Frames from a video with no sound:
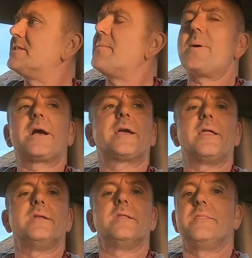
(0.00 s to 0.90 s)
in the back
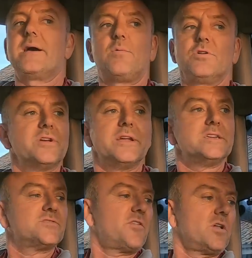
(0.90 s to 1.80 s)
end, and that wasn't
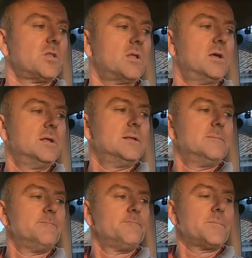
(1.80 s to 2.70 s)
its fault.
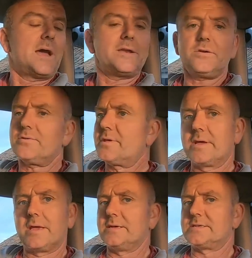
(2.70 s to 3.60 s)
I don't
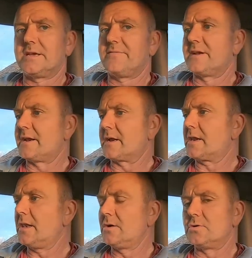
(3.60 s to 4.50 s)
think it's even had a
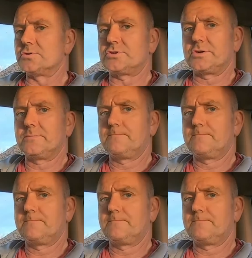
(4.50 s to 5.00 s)
clutch.